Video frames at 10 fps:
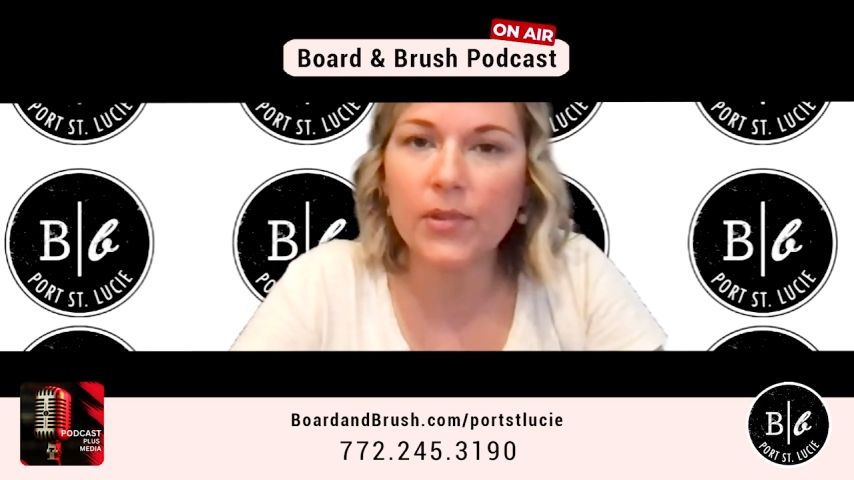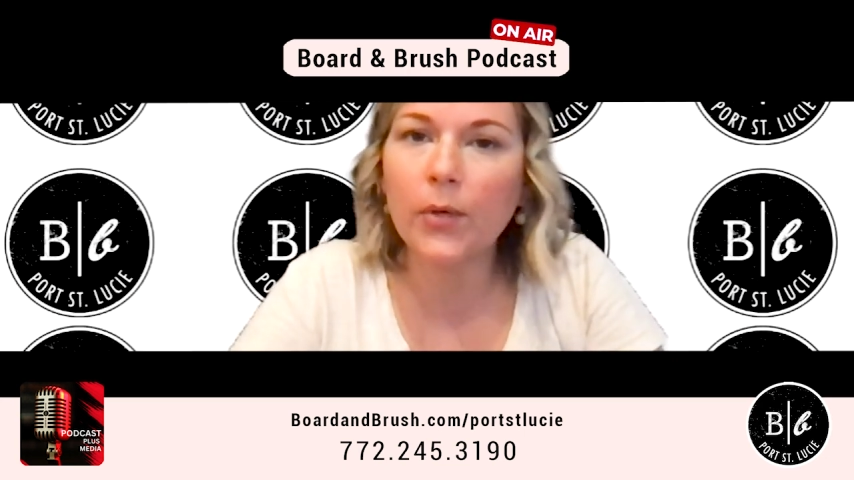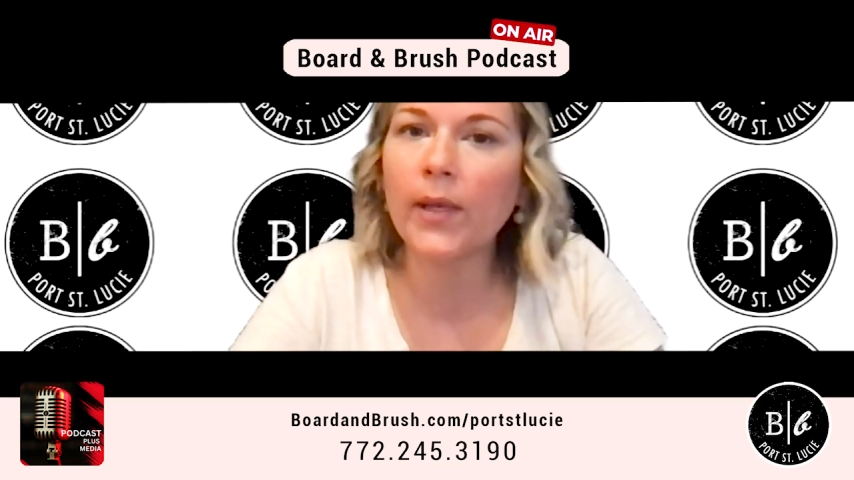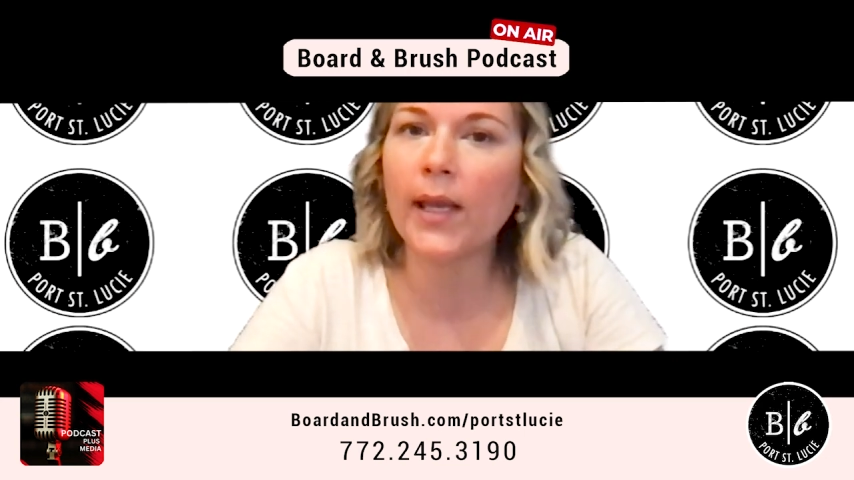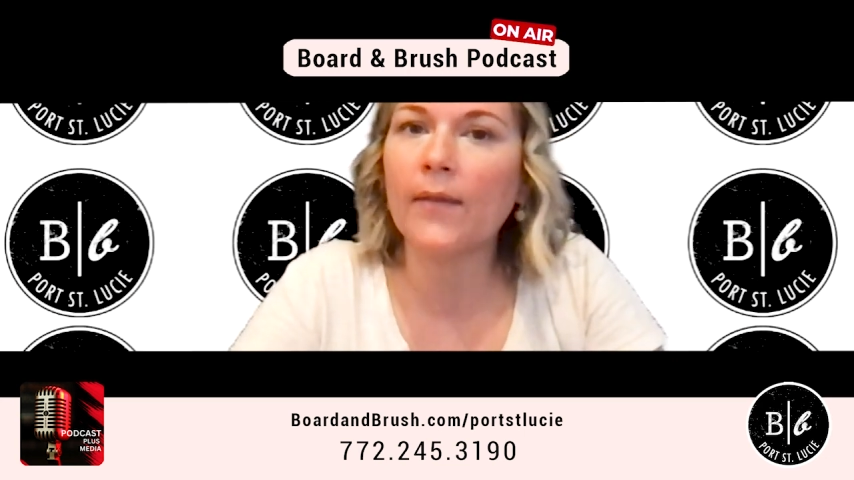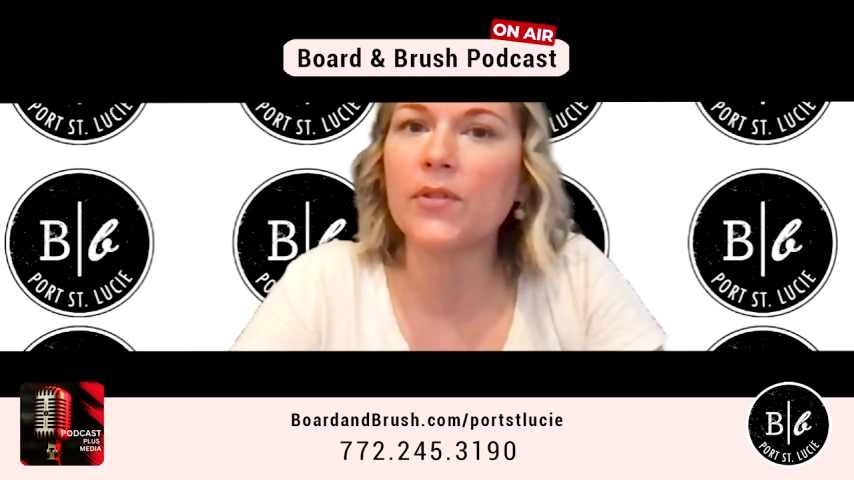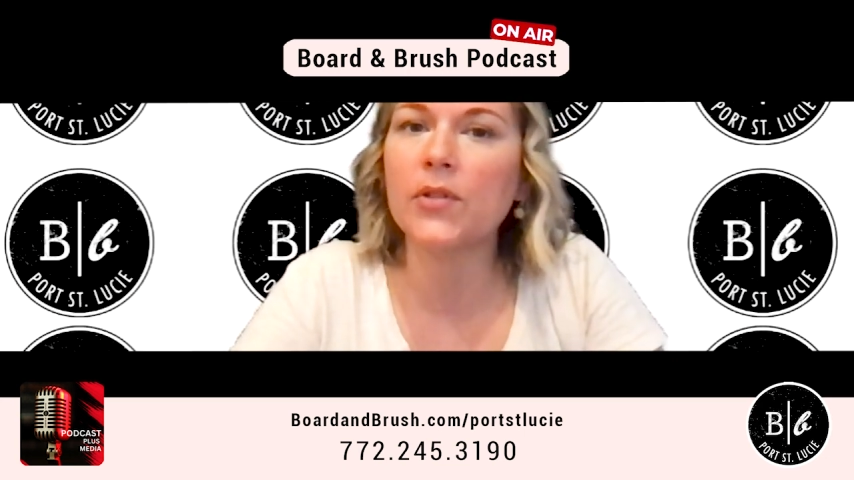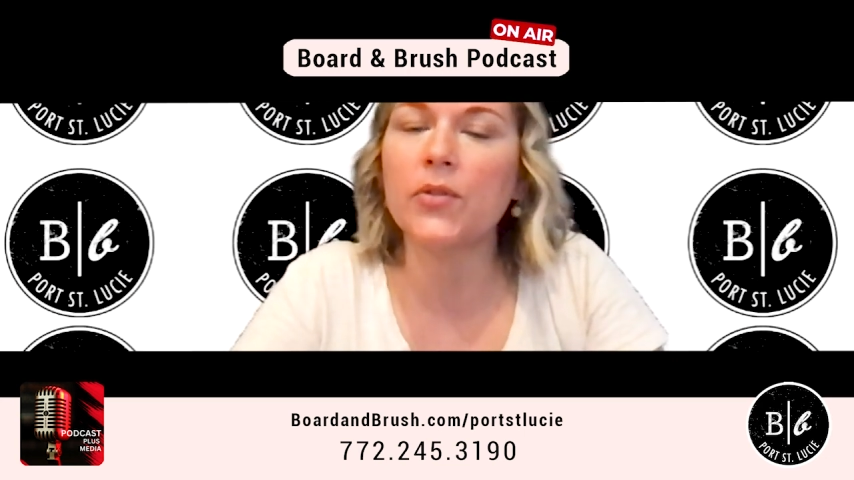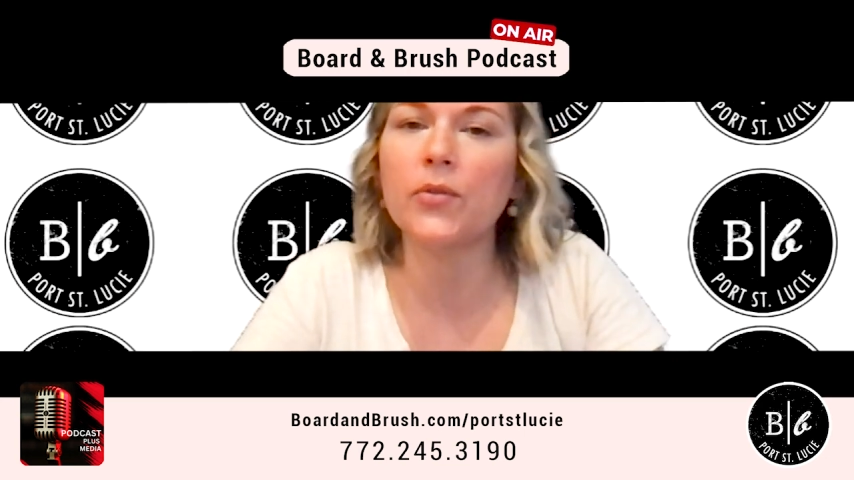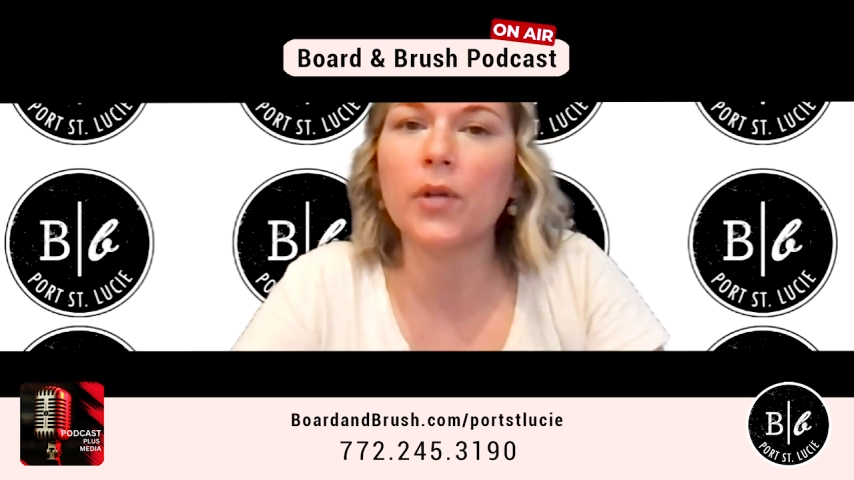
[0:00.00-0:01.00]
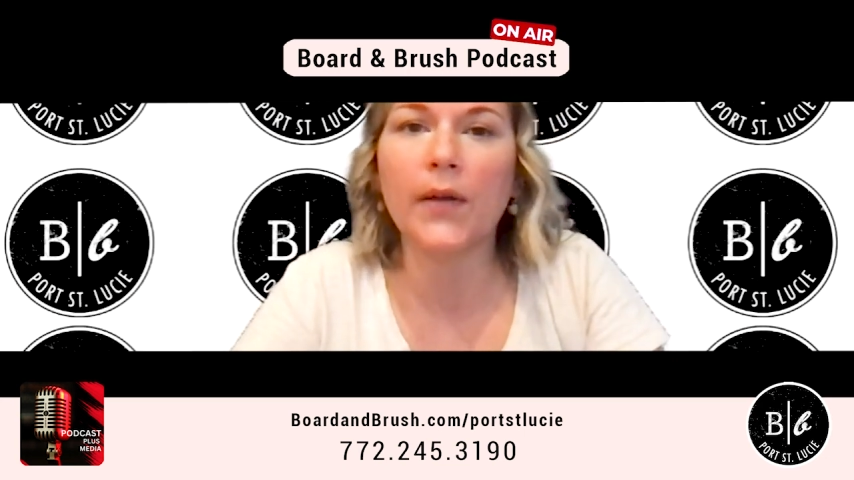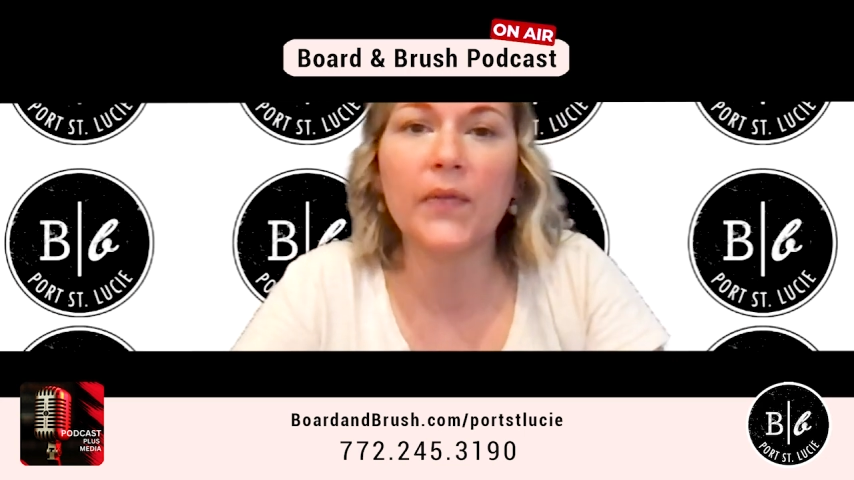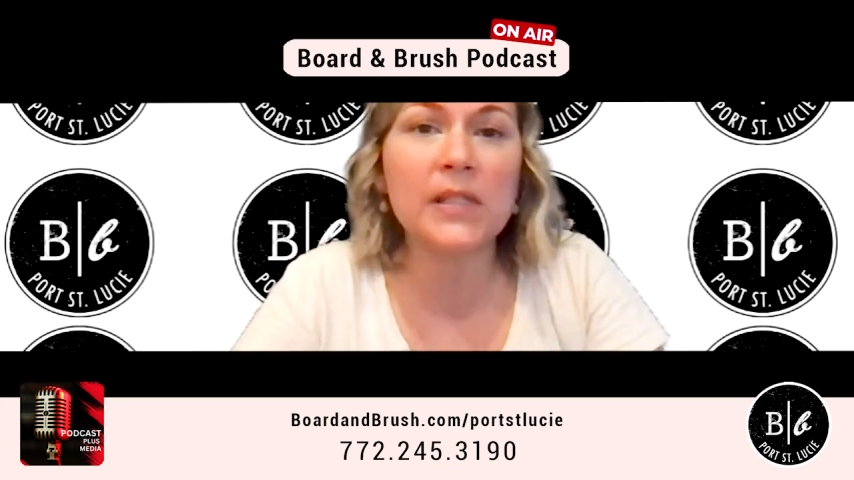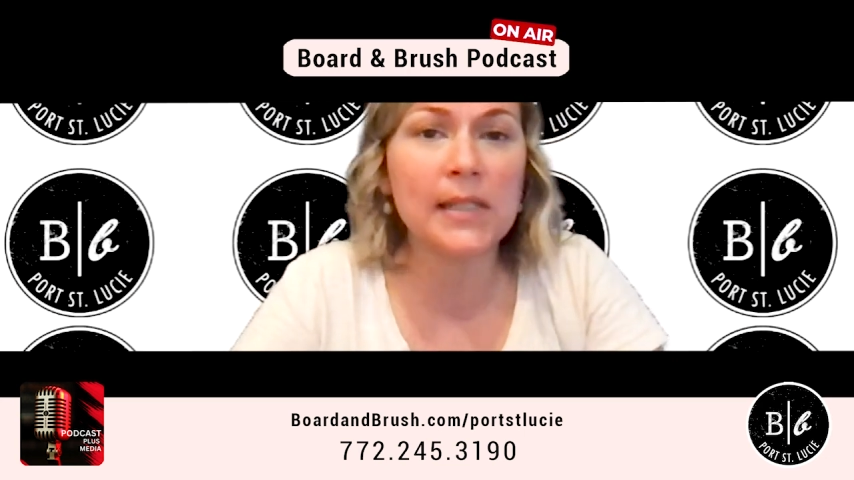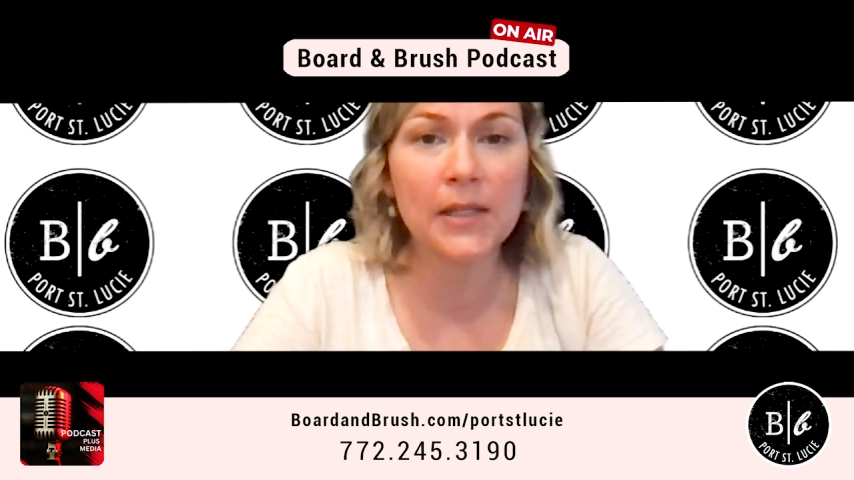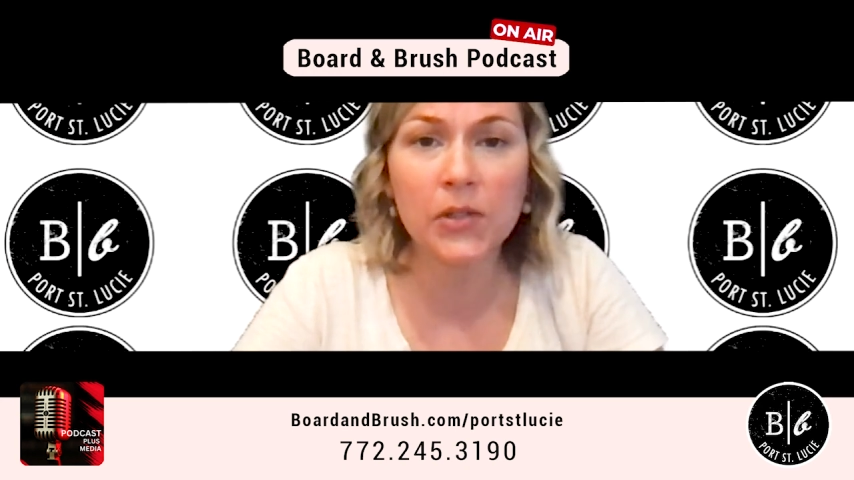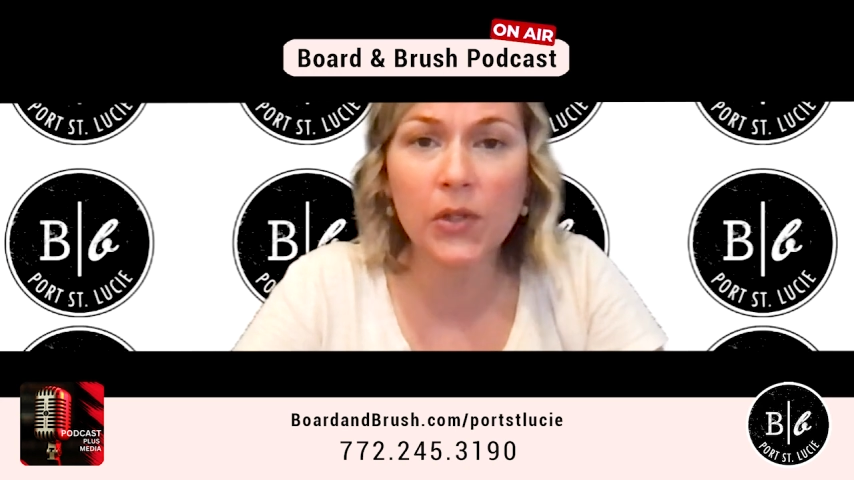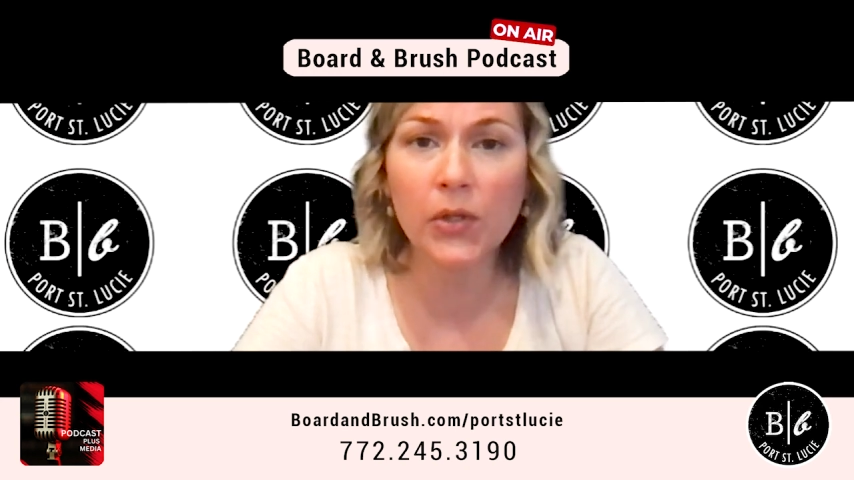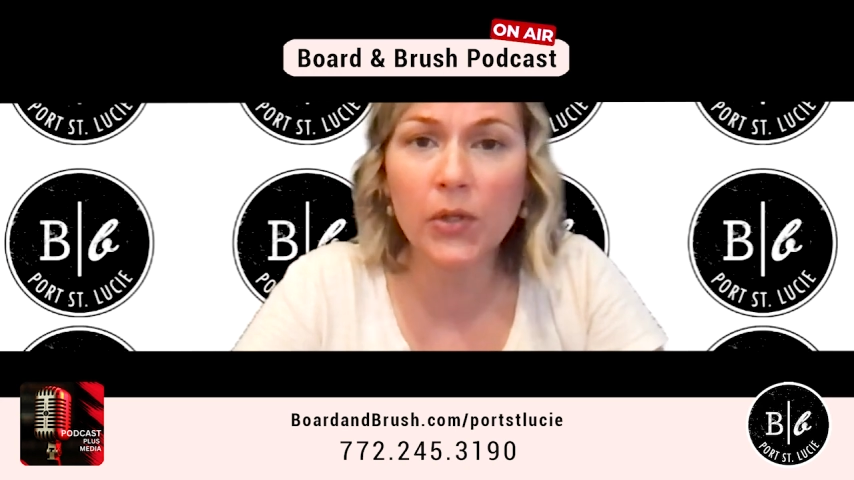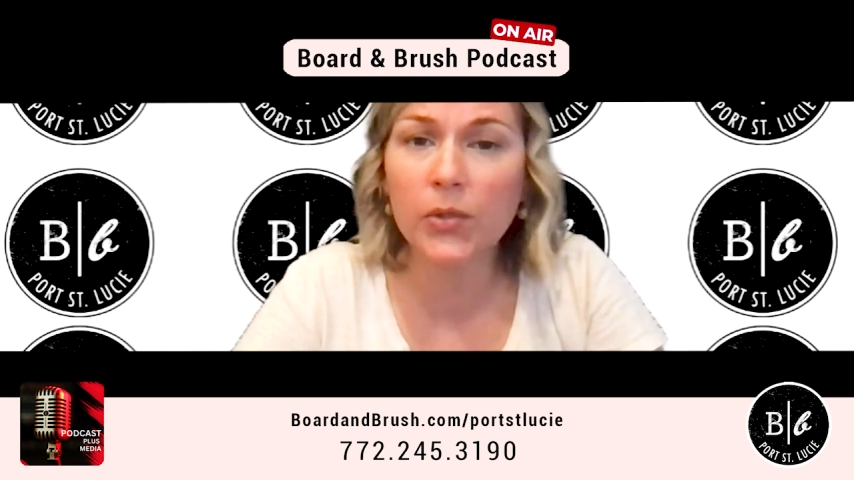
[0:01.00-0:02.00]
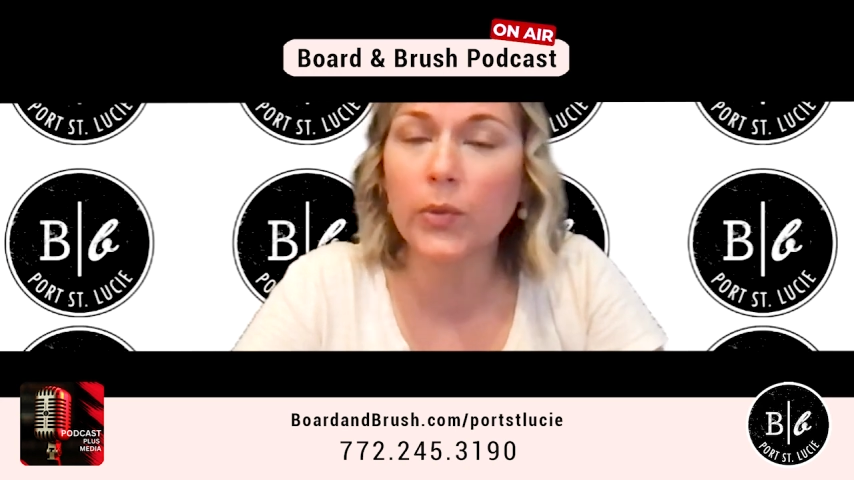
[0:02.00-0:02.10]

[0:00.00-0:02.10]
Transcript: So we have to cut the stencils,